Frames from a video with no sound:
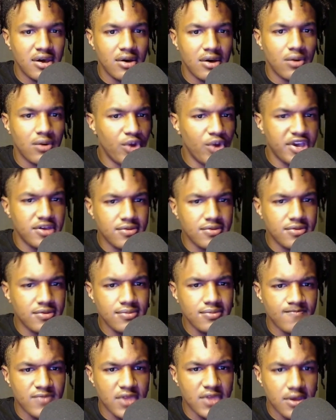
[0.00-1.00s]
When
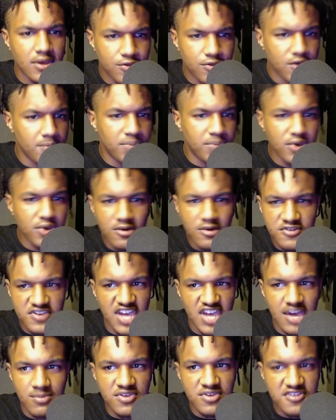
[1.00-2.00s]
the Bills
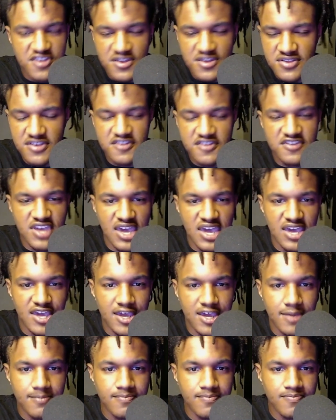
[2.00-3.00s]
came into this game,